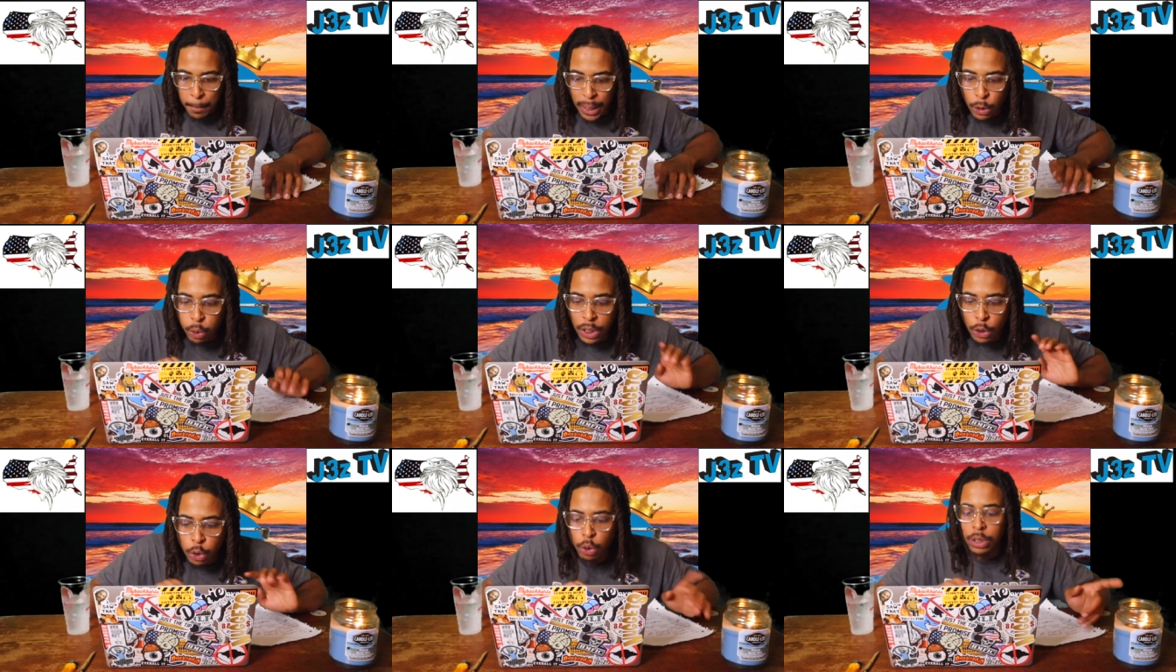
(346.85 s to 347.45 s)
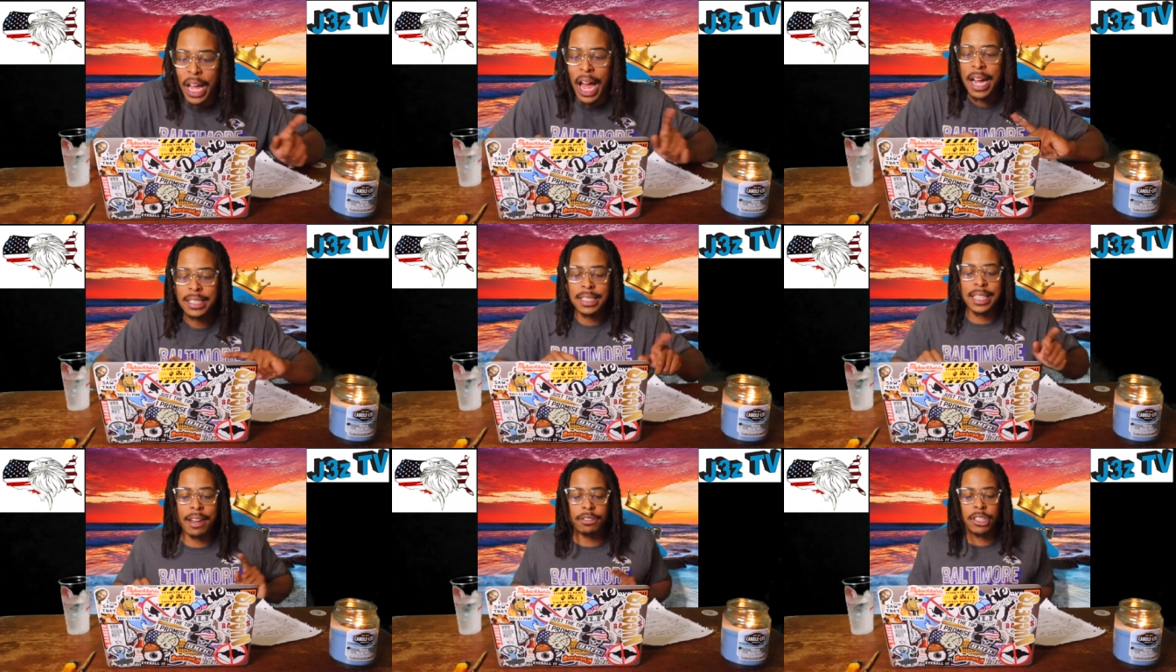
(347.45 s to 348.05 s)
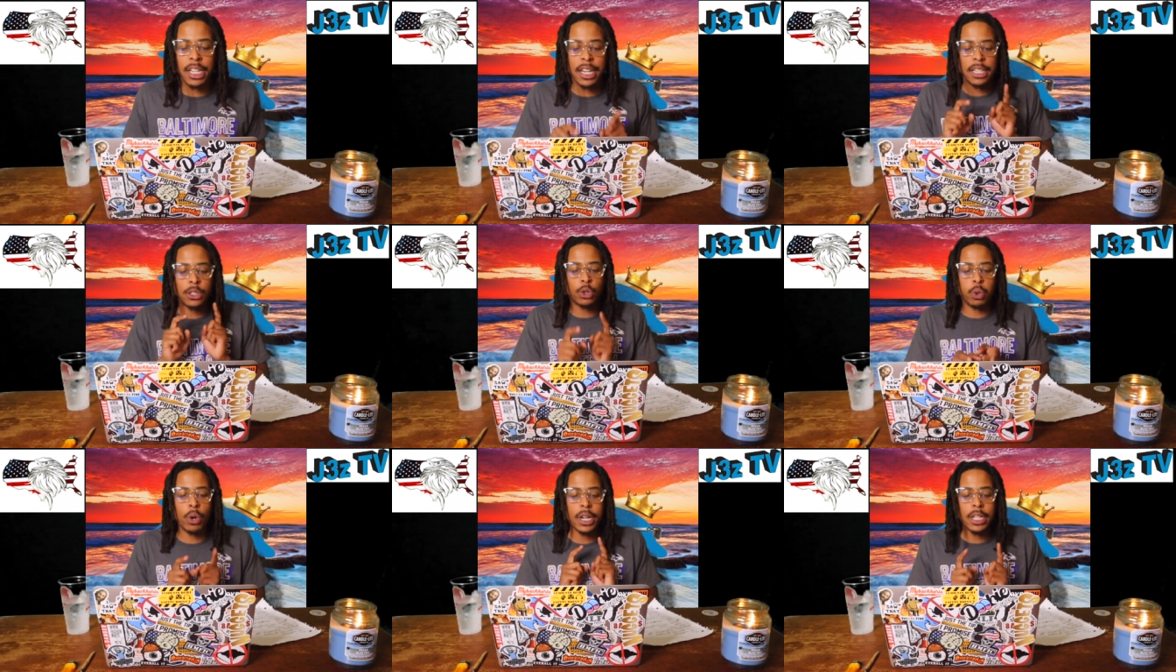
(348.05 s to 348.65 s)
between 2017 and
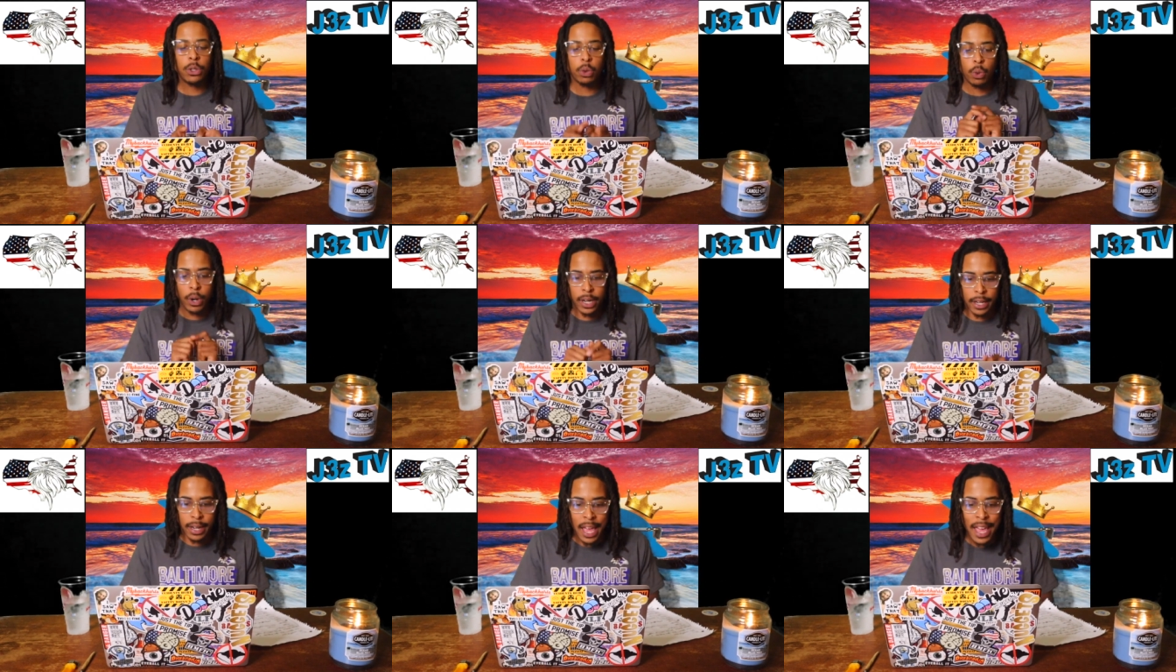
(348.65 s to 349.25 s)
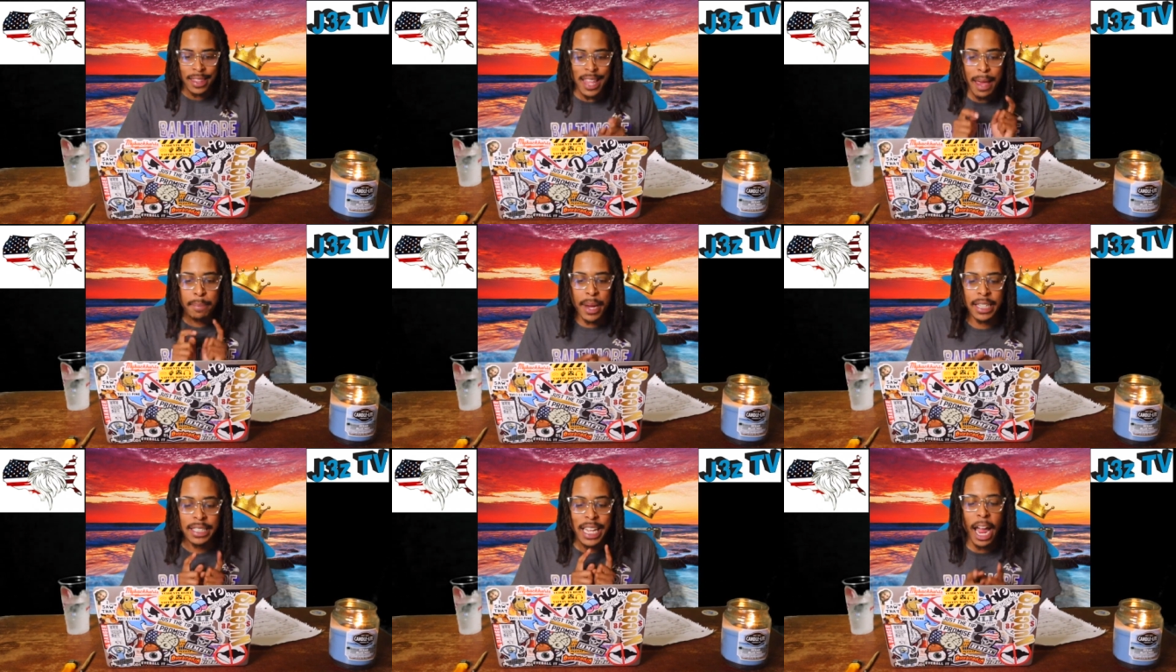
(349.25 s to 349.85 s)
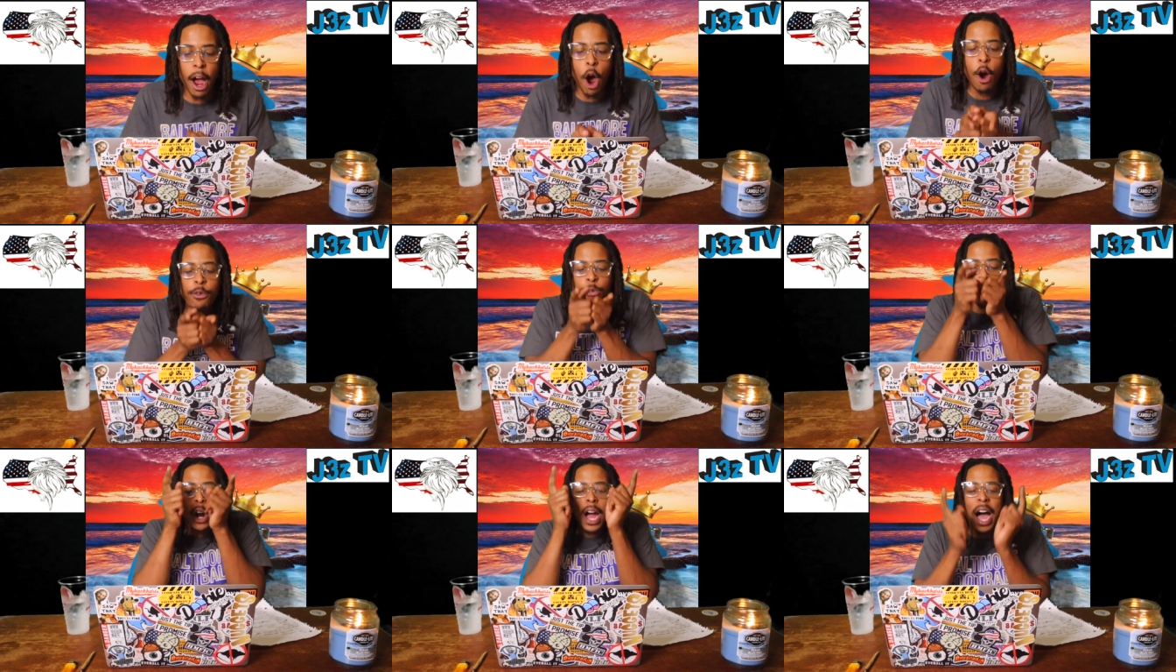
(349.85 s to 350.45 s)
2020, that means that
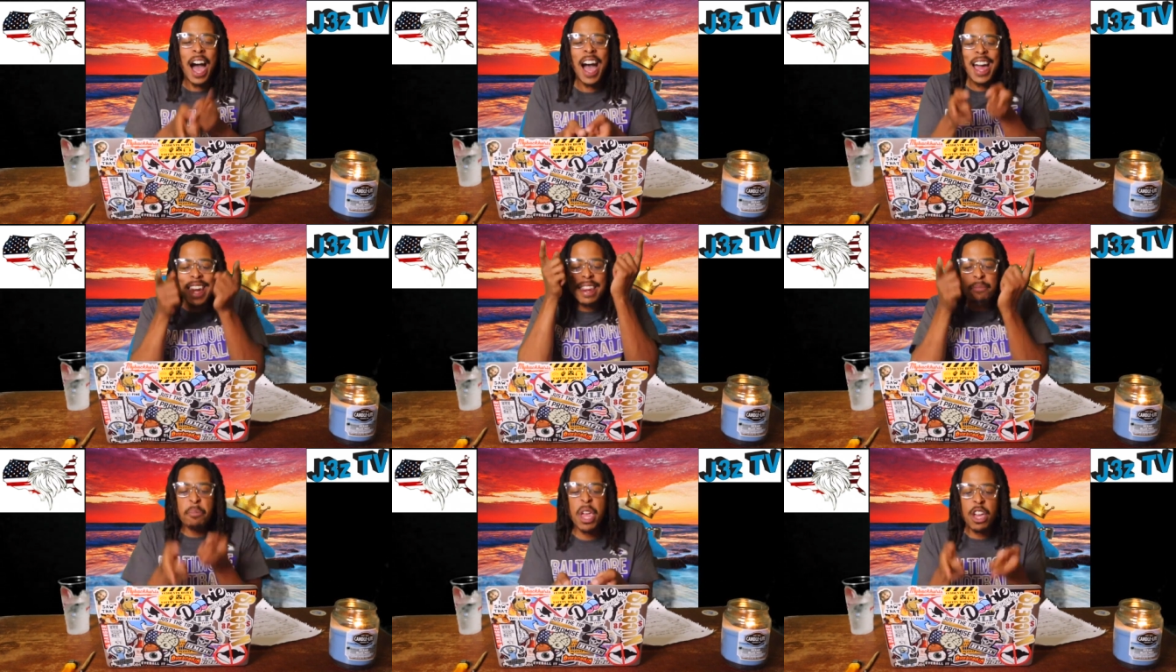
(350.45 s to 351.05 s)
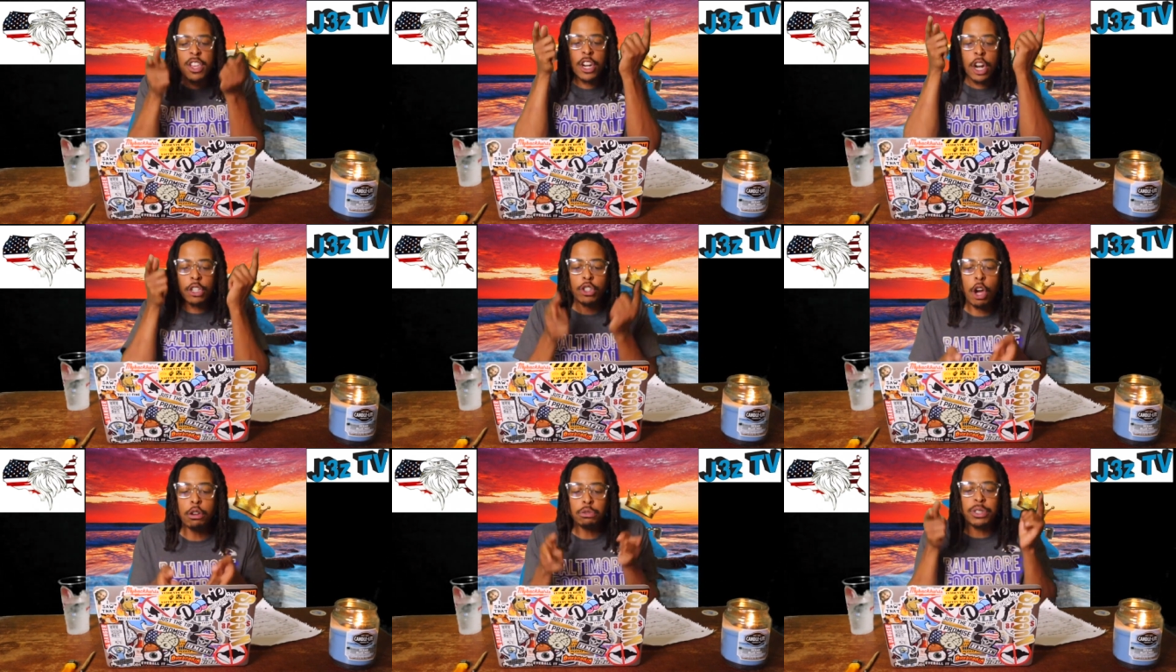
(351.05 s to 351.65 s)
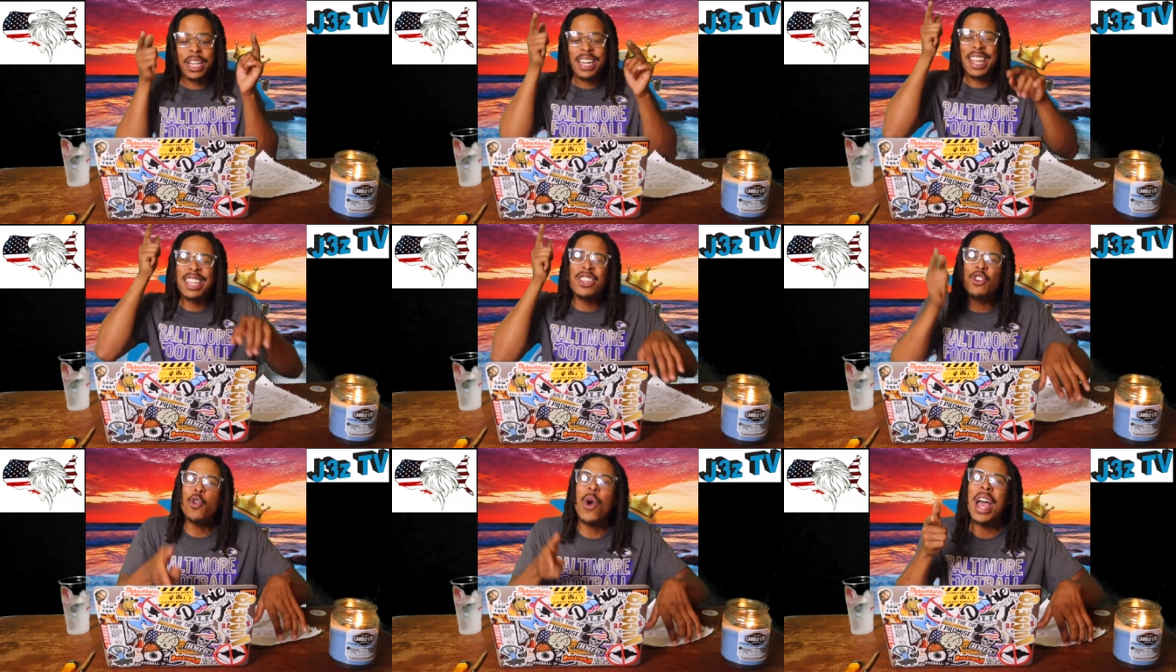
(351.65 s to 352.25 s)
over 100 million of those in the
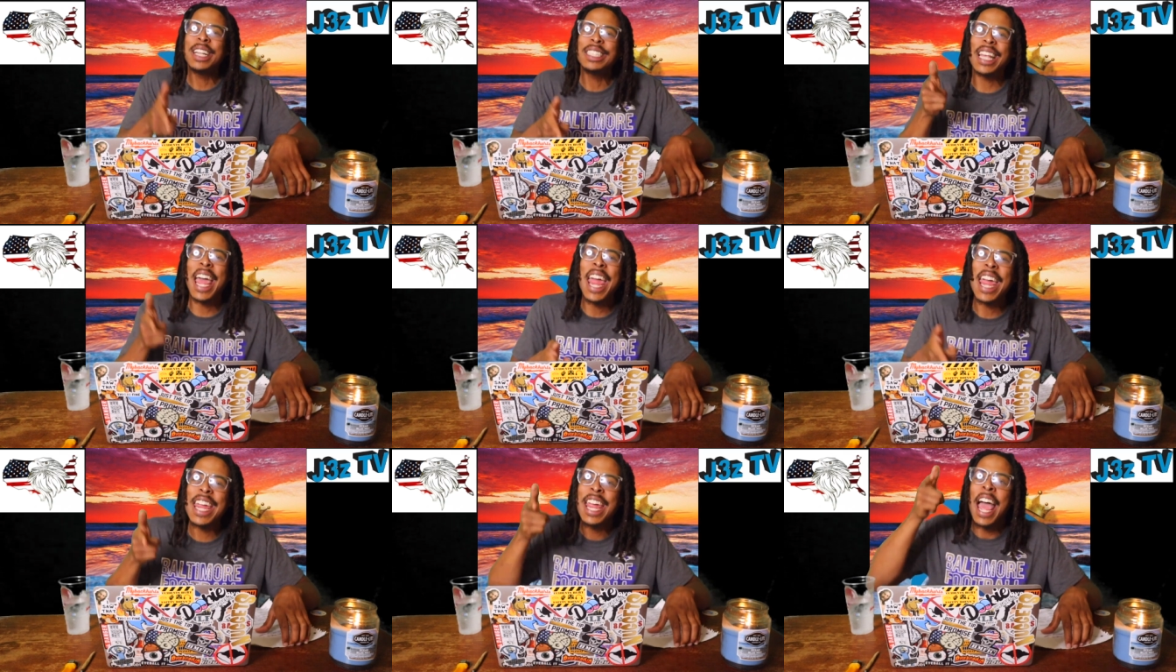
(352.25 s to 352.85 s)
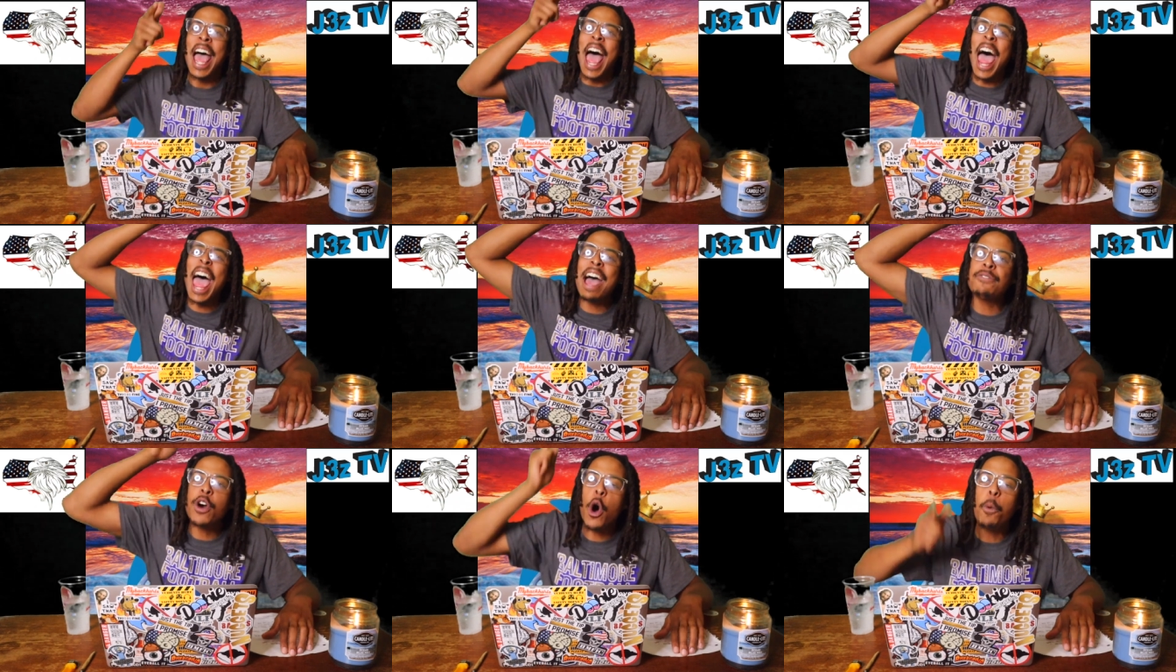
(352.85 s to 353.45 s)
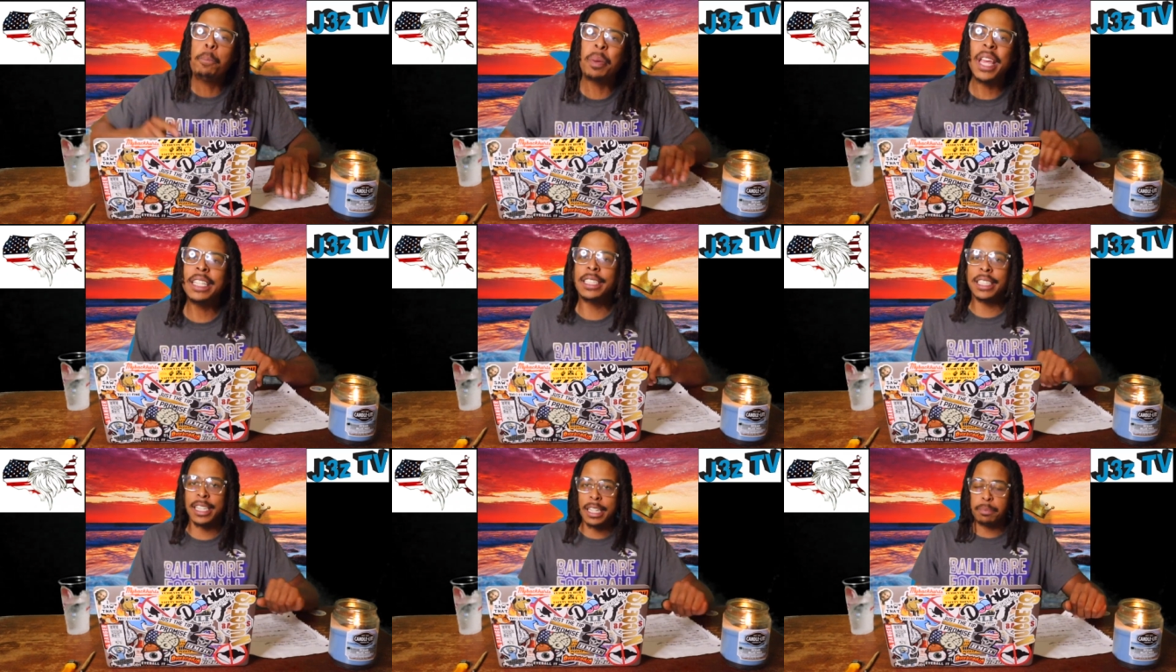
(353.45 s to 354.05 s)
USA have
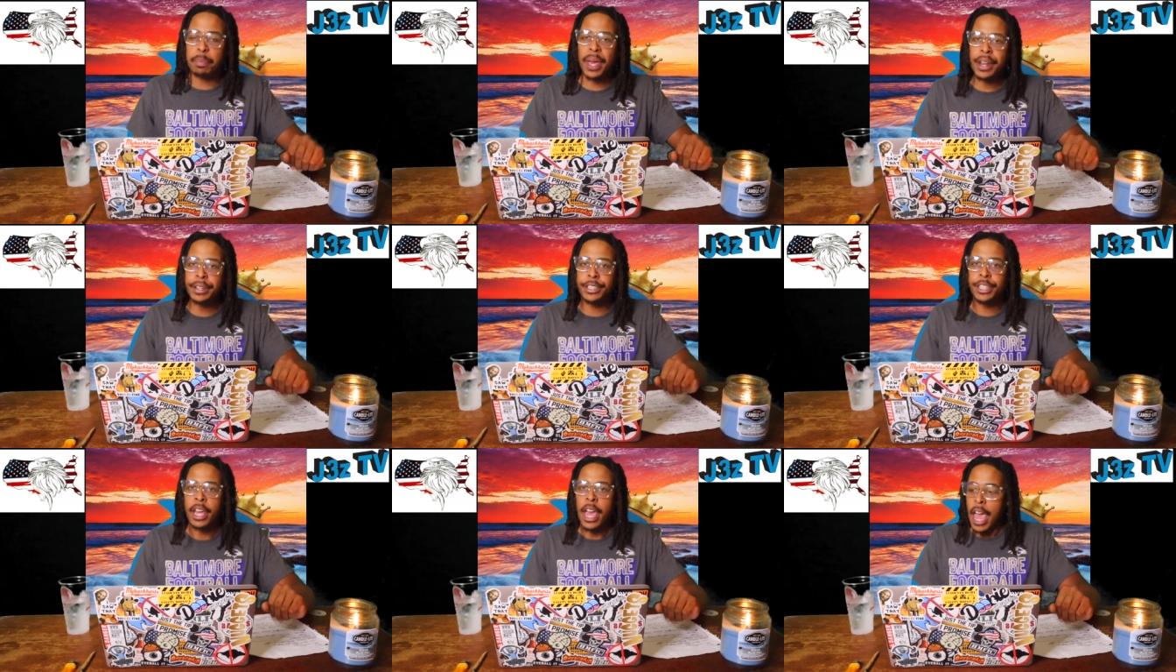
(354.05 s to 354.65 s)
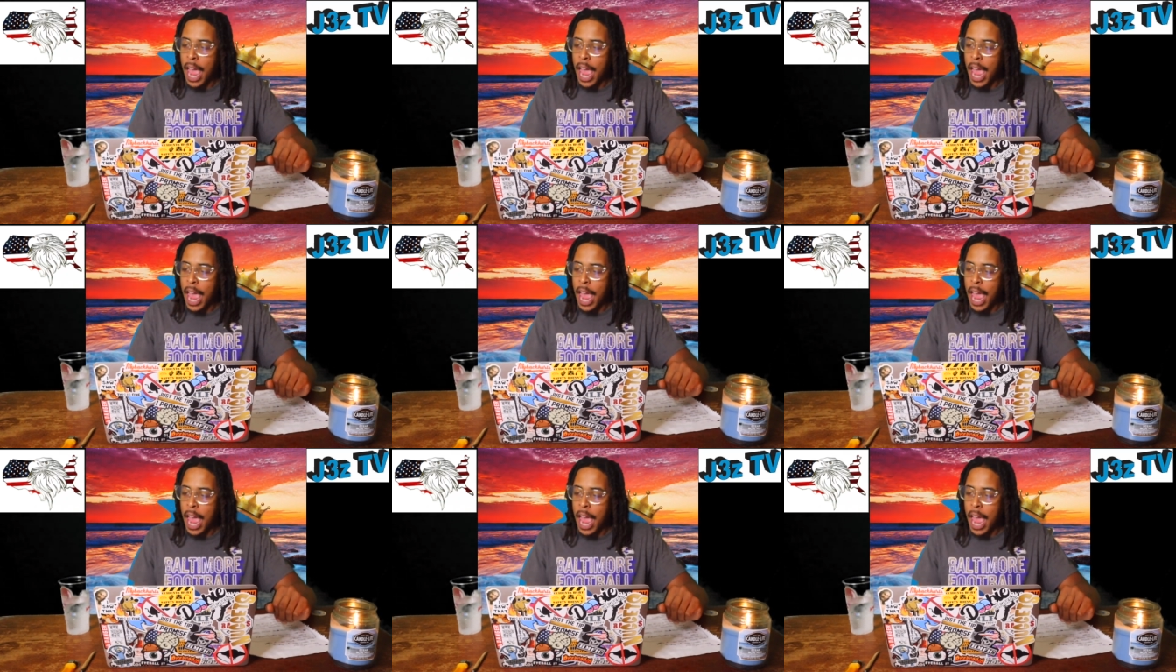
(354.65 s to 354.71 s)
obesity, bitch.